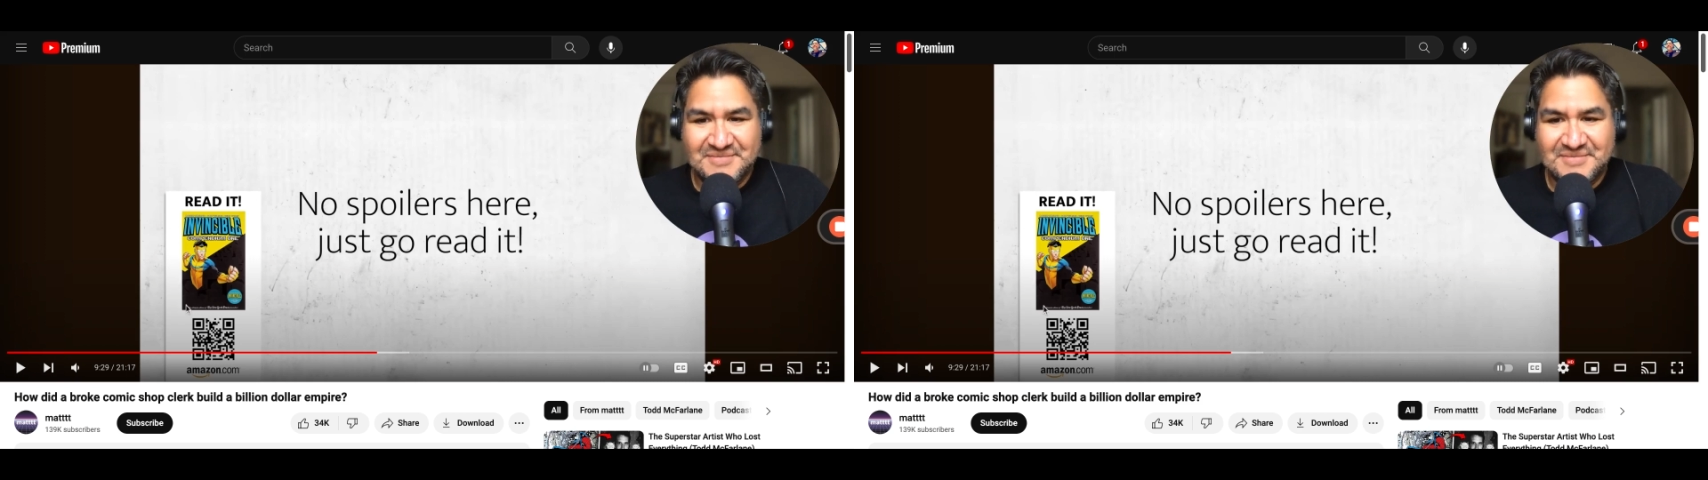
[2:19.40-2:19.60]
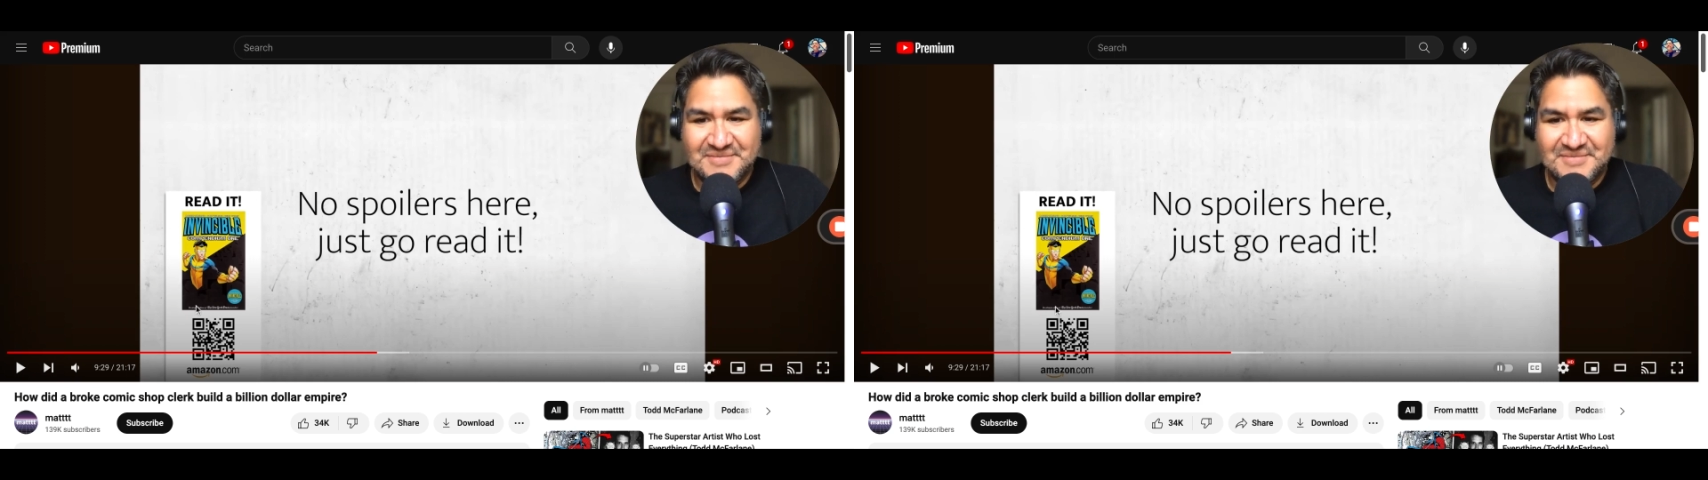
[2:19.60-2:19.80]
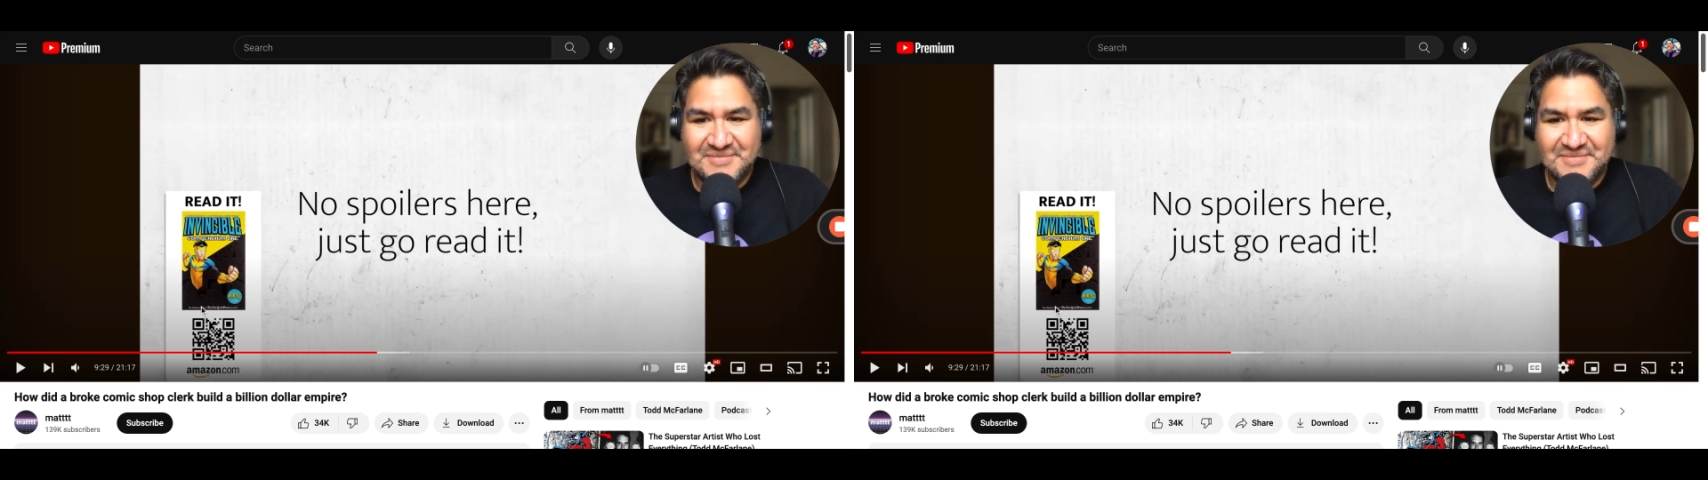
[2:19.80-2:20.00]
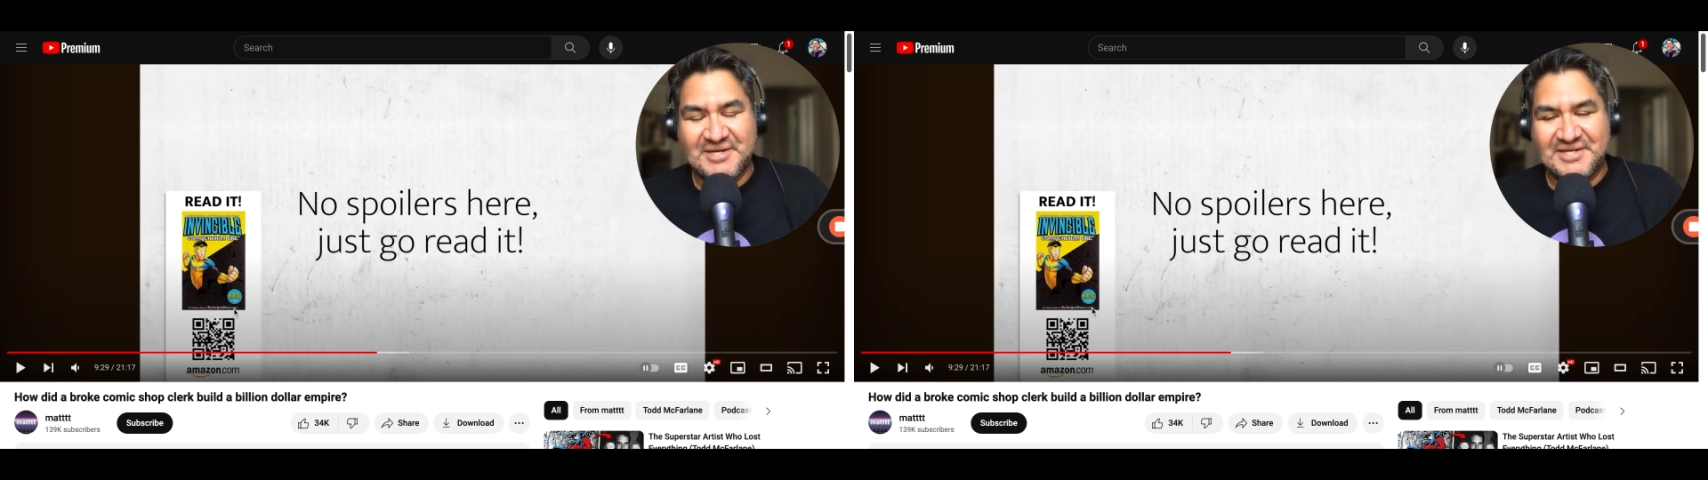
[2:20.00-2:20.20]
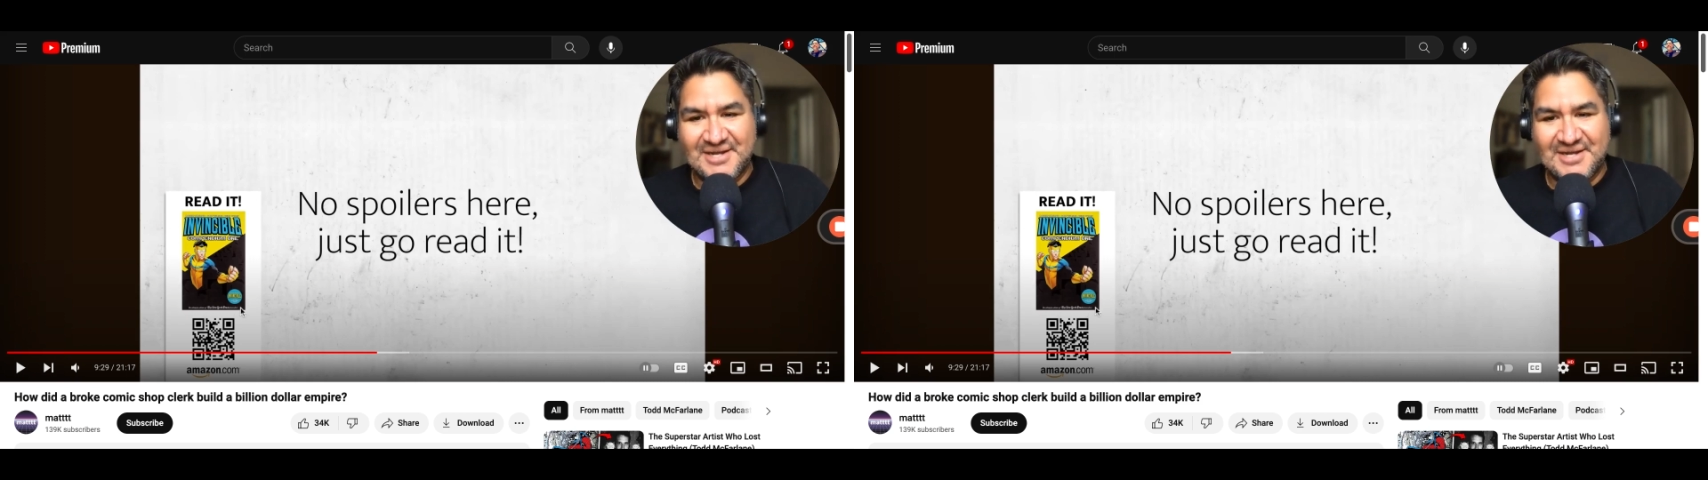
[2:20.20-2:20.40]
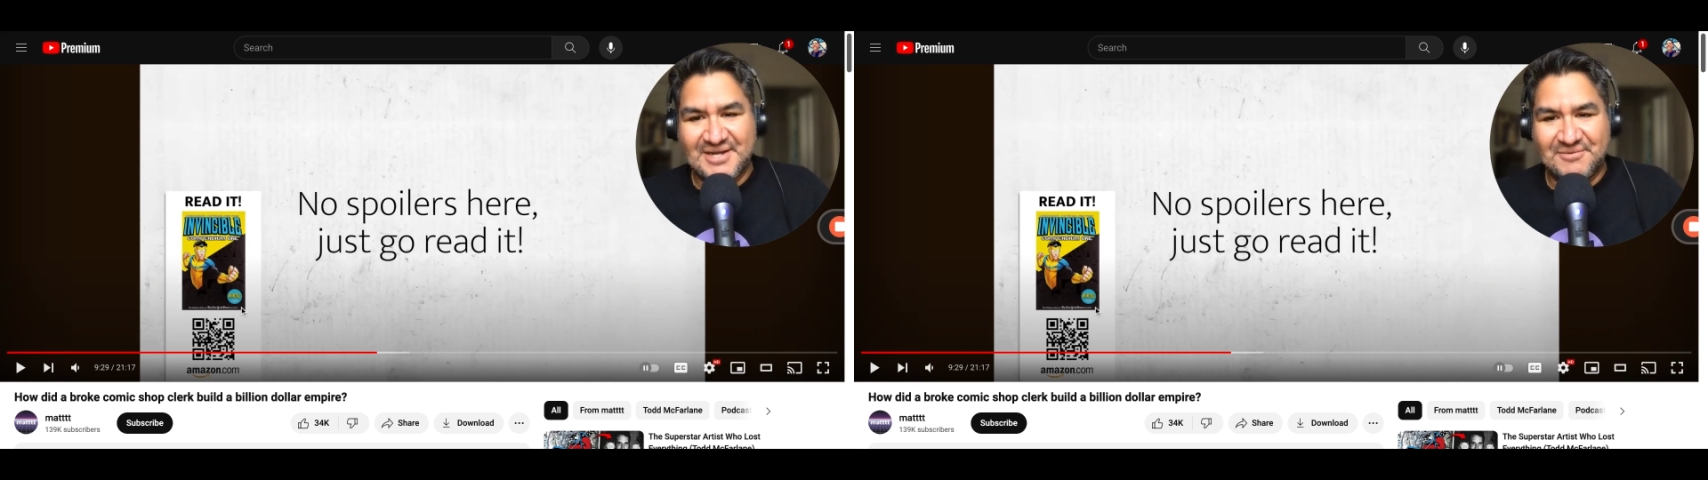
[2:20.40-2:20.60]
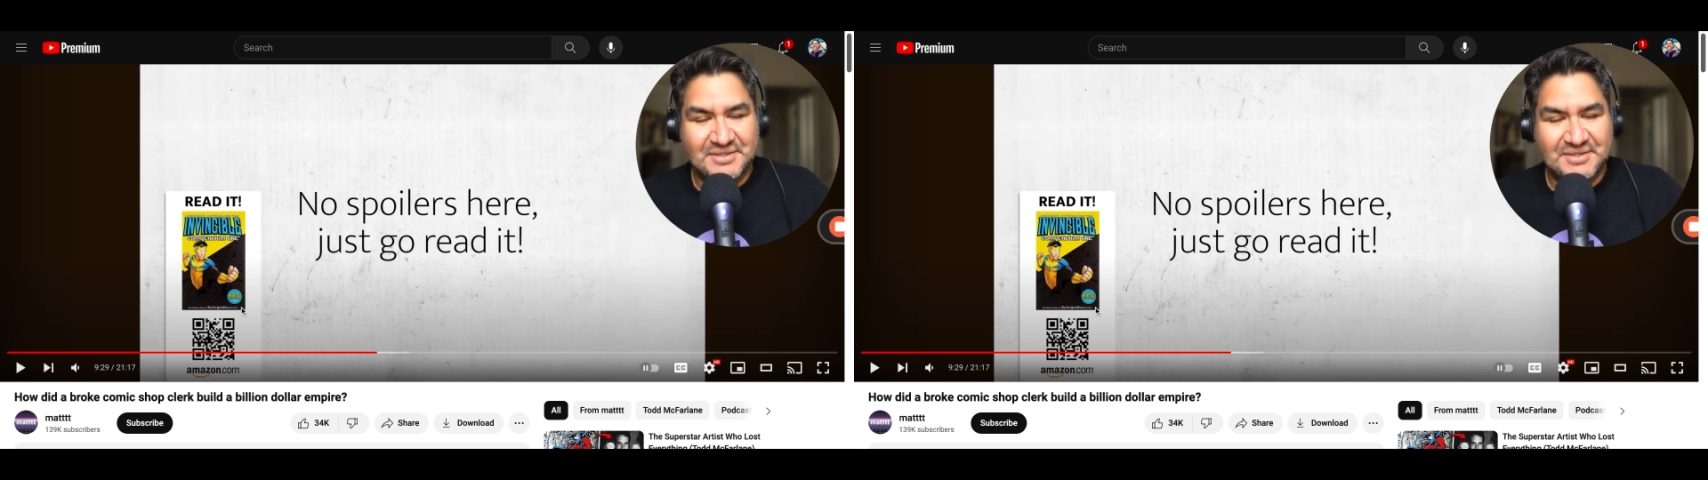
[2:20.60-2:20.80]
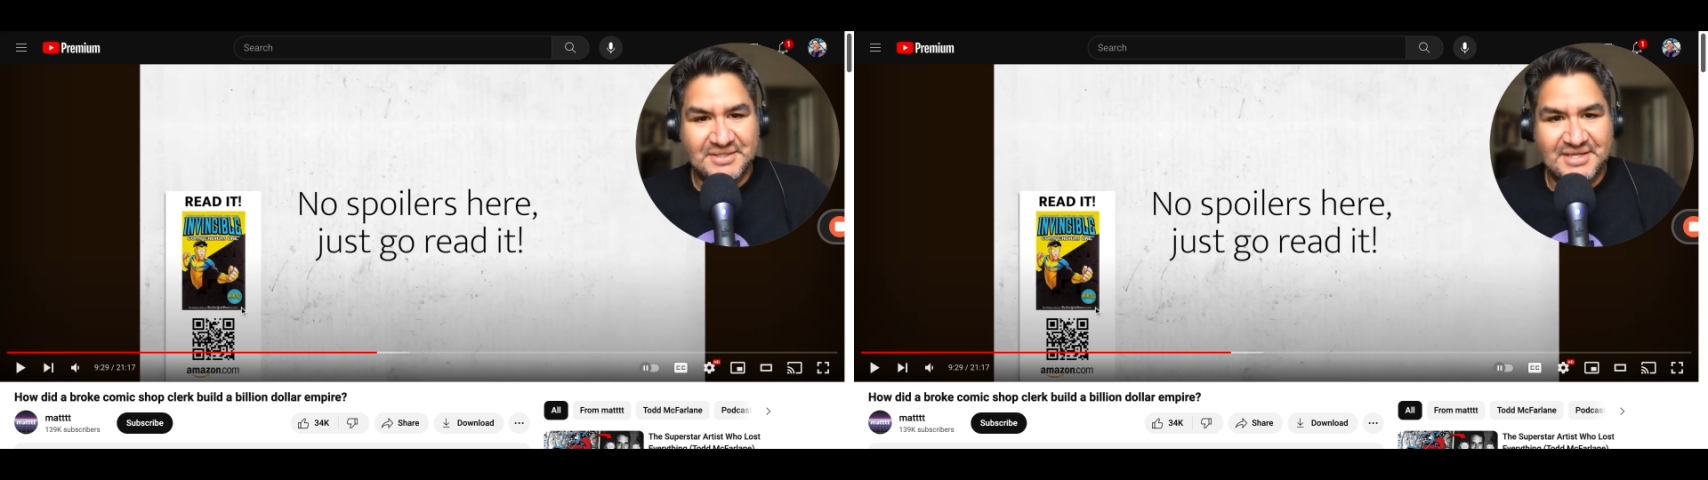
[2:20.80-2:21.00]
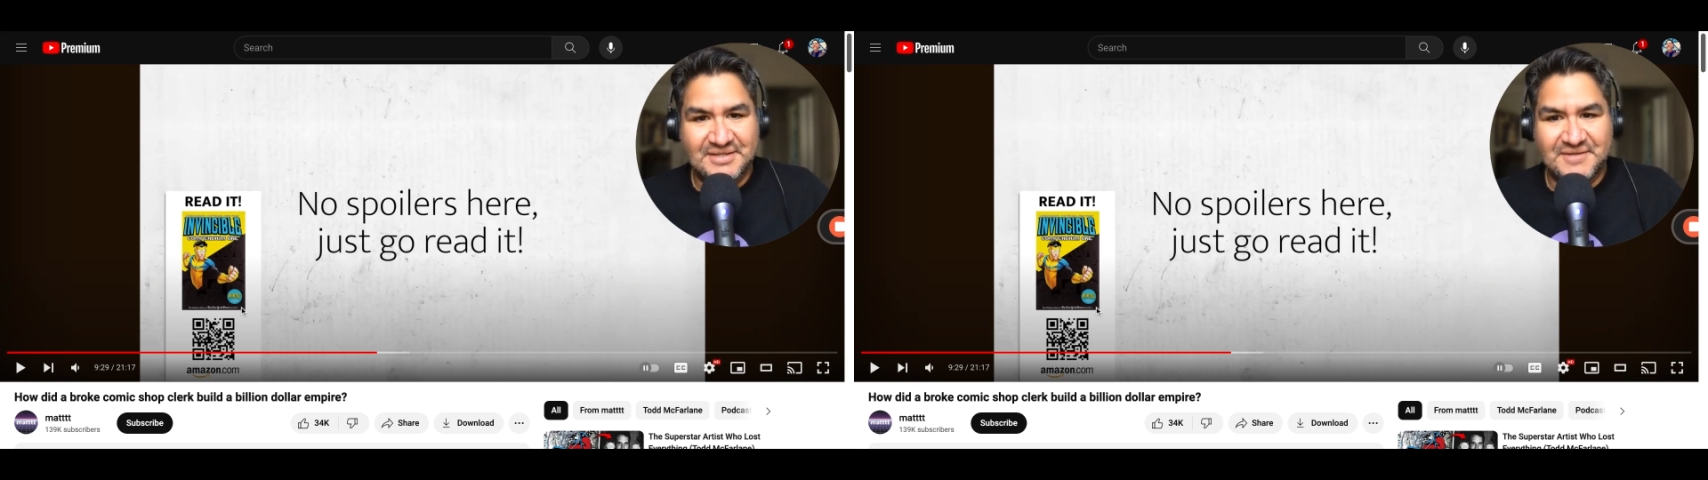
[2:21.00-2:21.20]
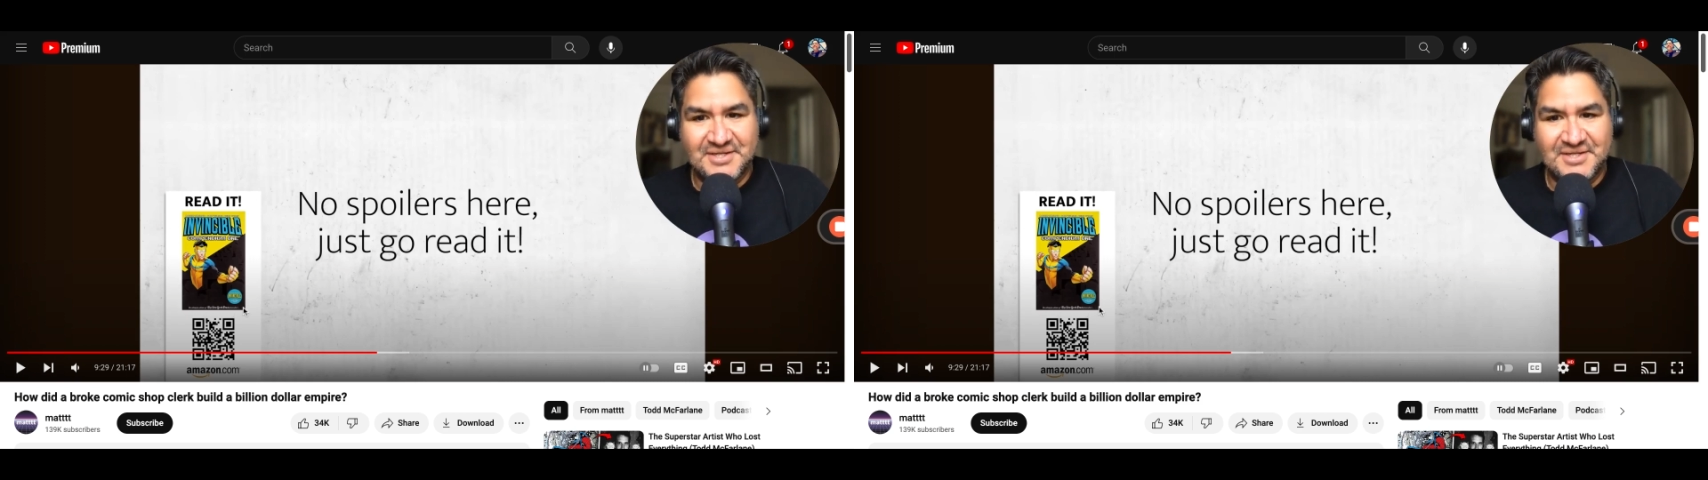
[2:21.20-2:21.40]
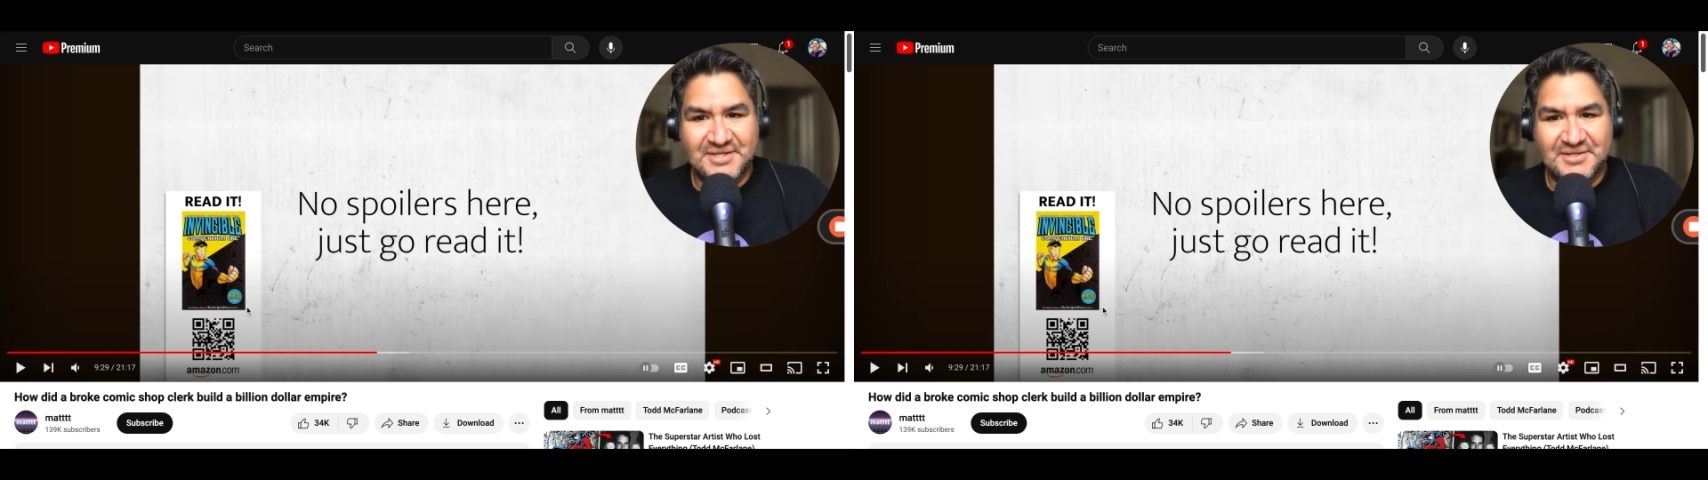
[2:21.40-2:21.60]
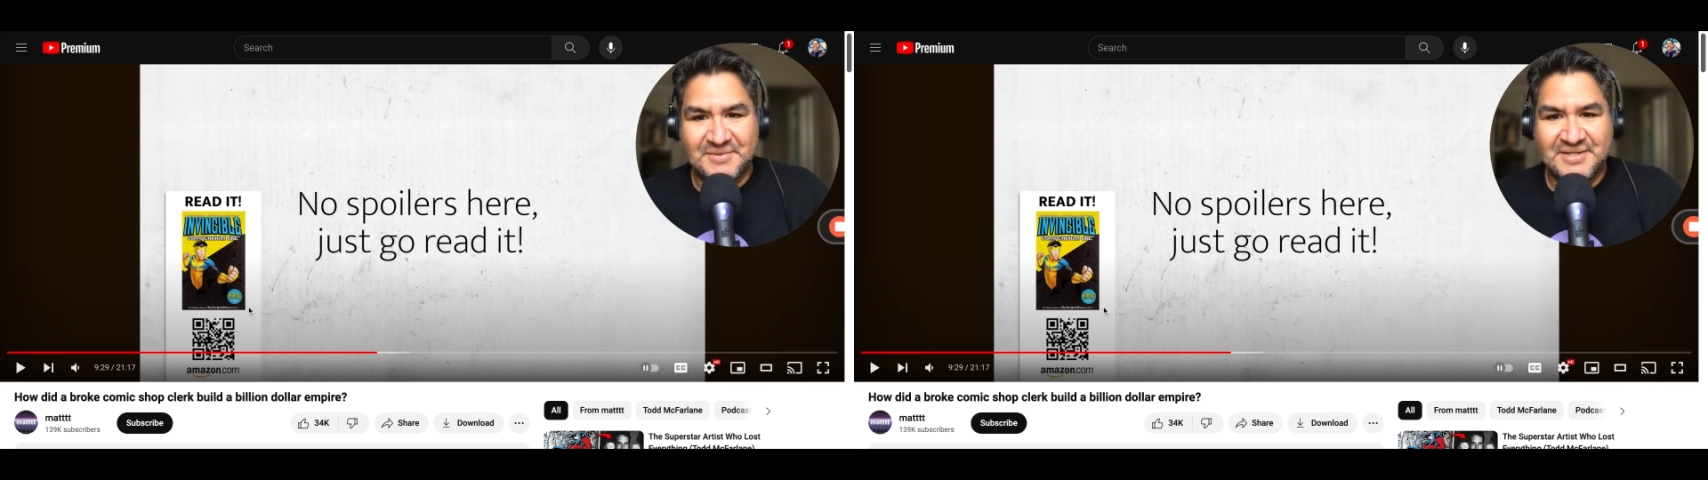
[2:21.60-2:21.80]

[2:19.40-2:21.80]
stopping down in the video